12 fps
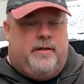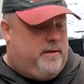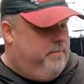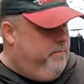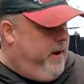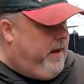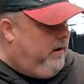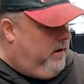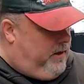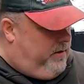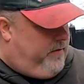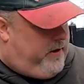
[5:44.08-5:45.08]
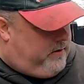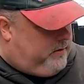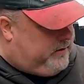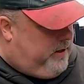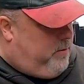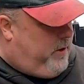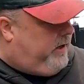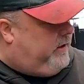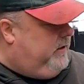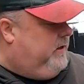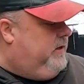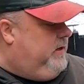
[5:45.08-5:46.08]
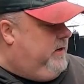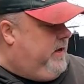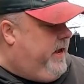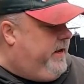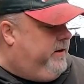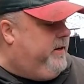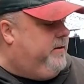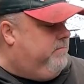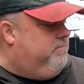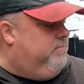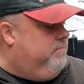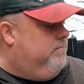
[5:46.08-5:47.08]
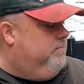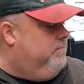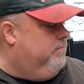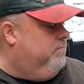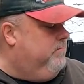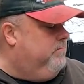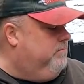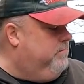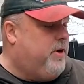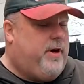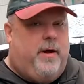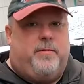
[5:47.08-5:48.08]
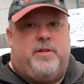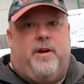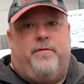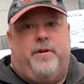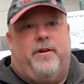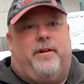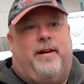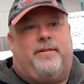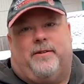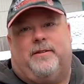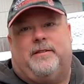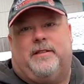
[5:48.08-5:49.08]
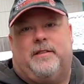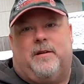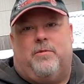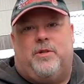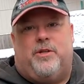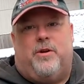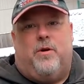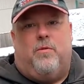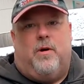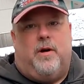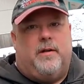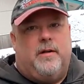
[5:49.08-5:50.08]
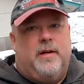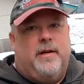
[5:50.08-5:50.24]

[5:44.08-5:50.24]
some metal on the vehicle somewhere, it can burn up stuff in your electrical system, which you don't want.